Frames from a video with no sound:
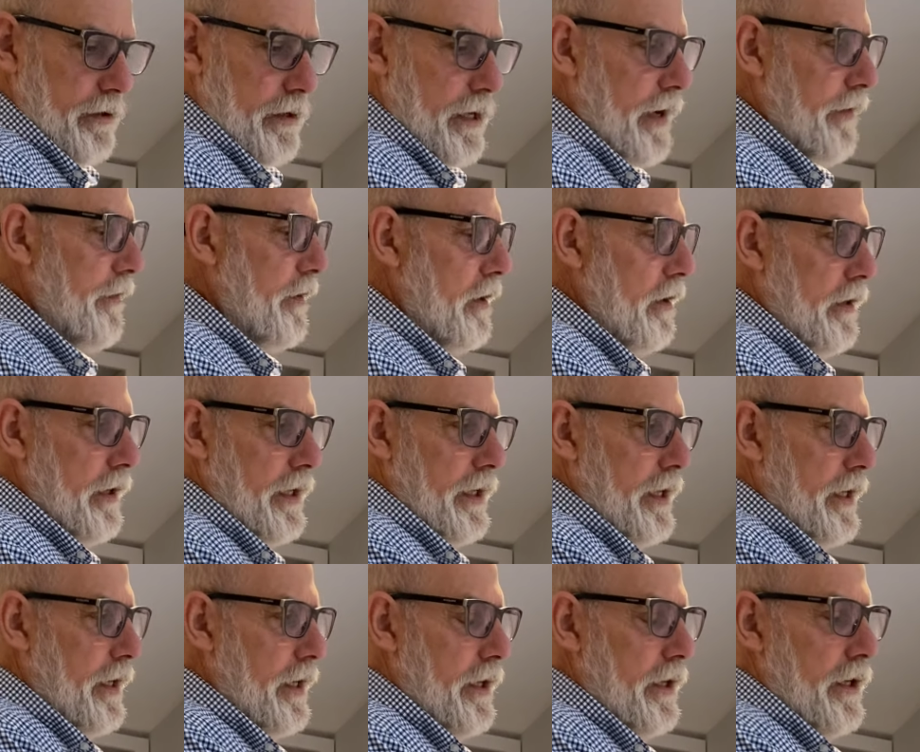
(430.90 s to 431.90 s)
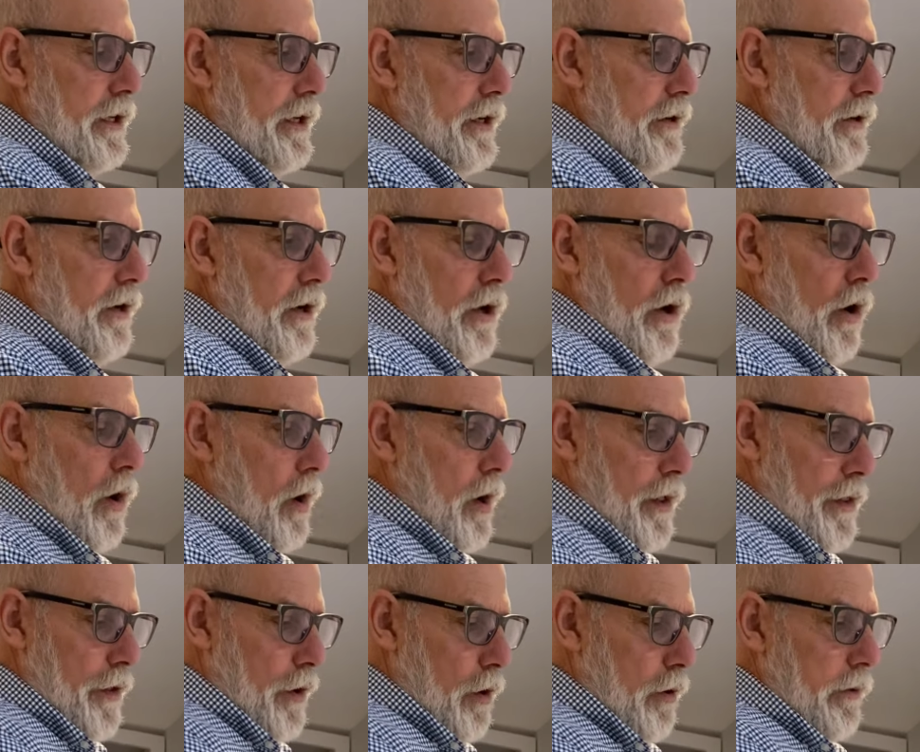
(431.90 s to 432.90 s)
they're never going to get in here,
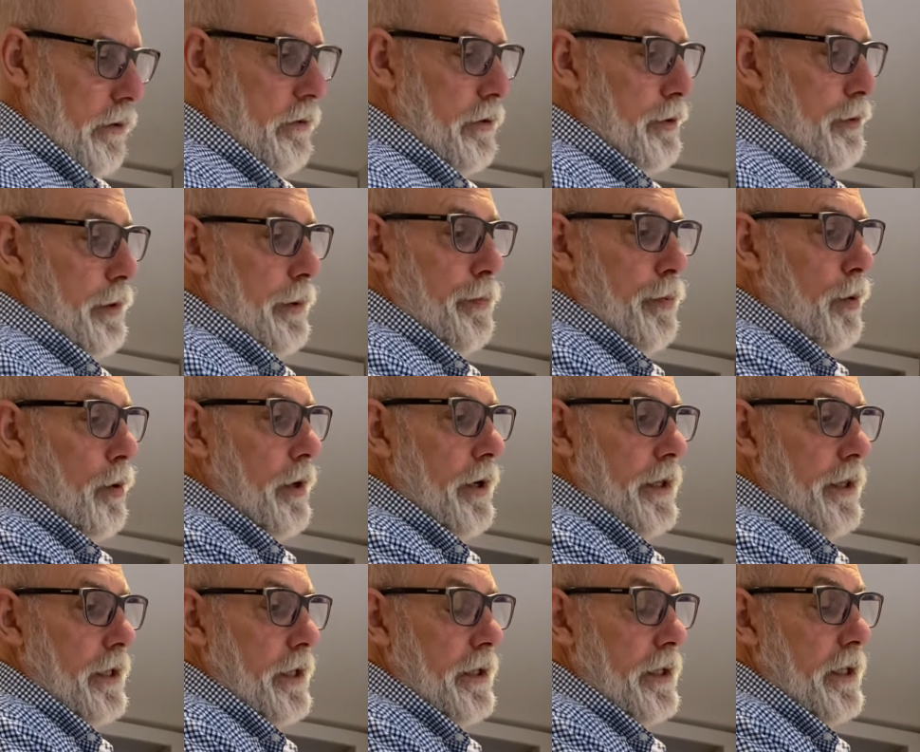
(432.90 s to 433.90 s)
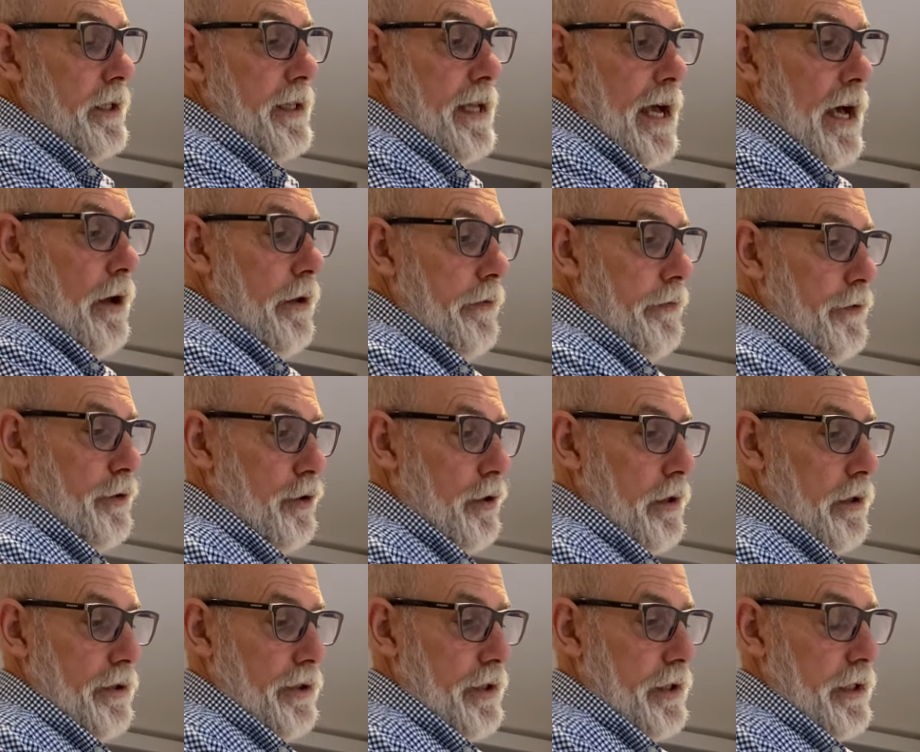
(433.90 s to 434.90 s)
although it was reported that the town of
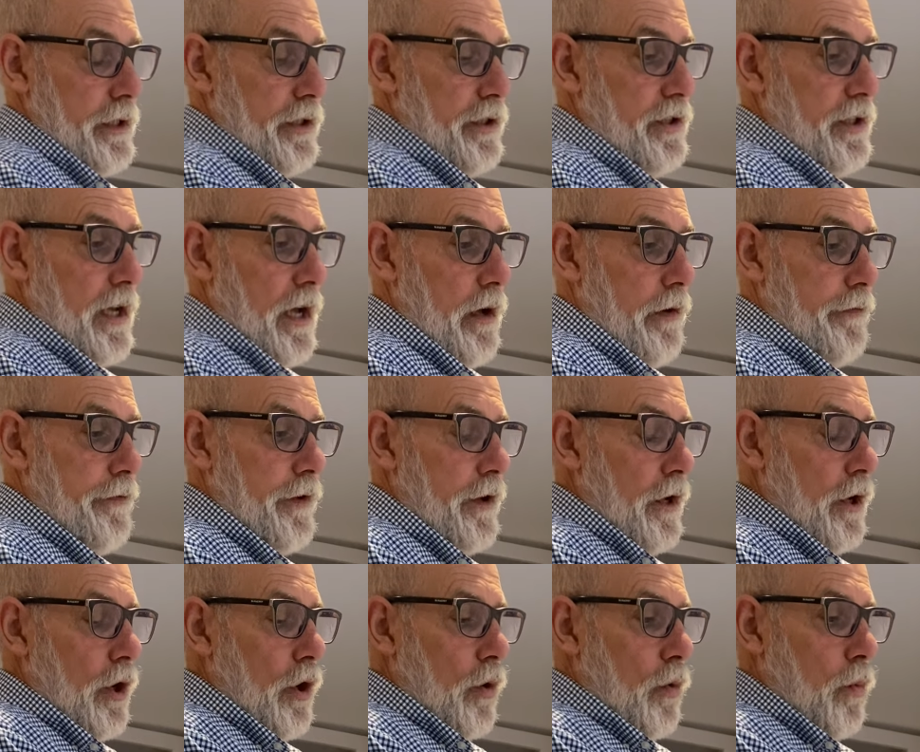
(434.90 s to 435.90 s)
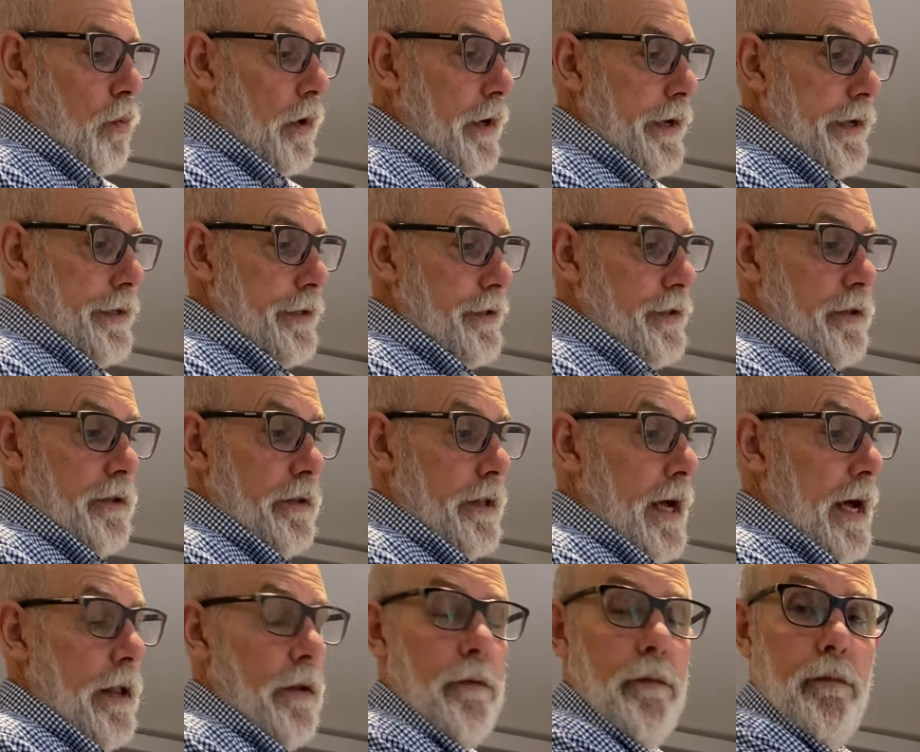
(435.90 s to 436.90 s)
Charleston itself was
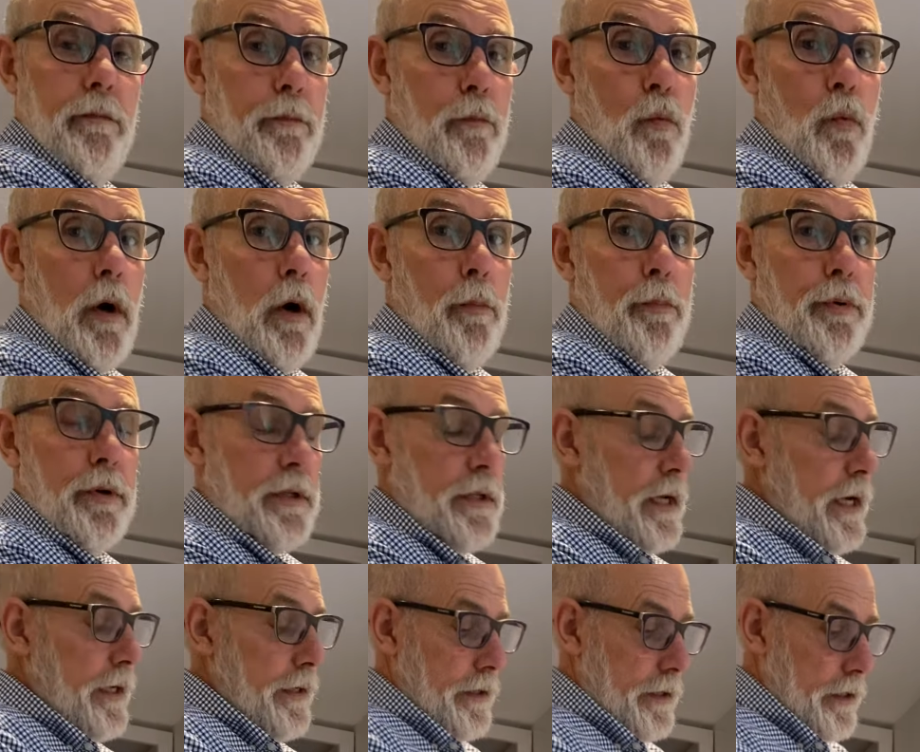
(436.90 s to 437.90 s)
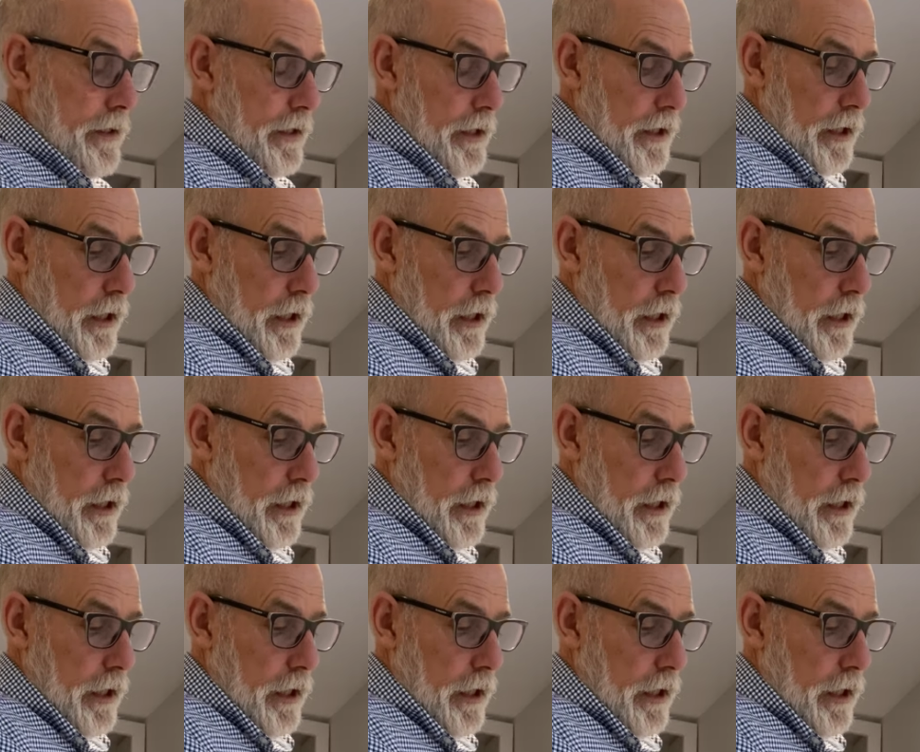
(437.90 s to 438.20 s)
not well protected.